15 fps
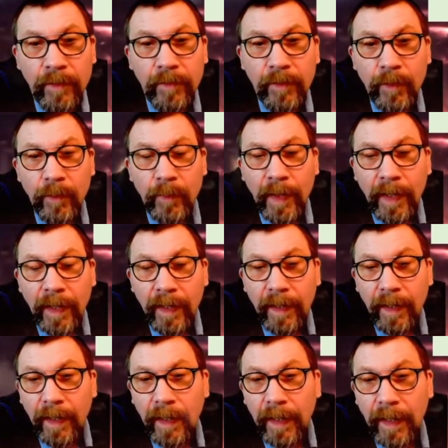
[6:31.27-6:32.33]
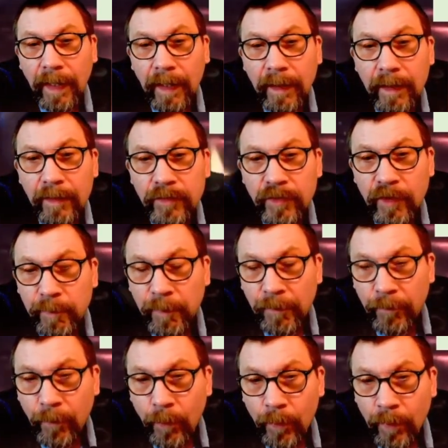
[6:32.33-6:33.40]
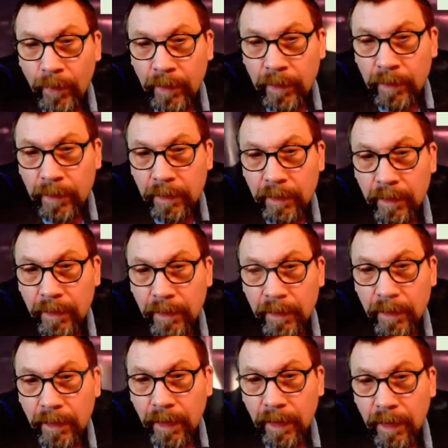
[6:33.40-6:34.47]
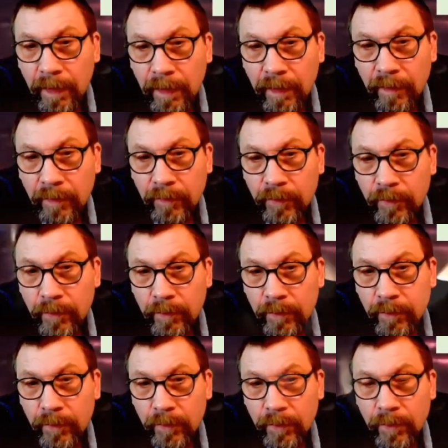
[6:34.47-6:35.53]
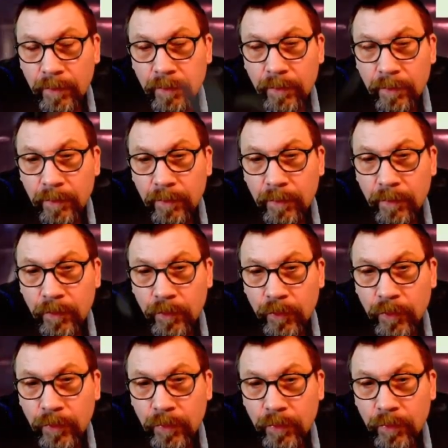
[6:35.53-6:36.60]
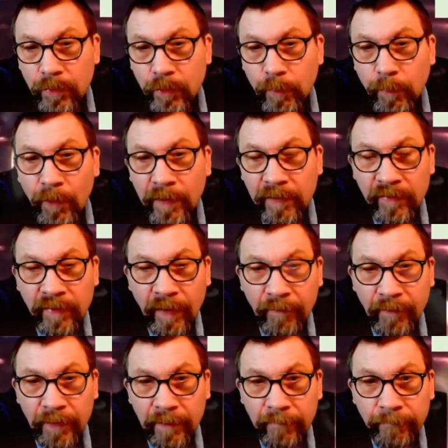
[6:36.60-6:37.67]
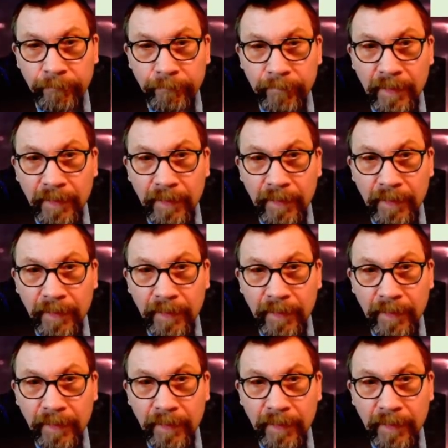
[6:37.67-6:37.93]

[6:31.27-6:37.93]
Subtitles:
So just before 2.7,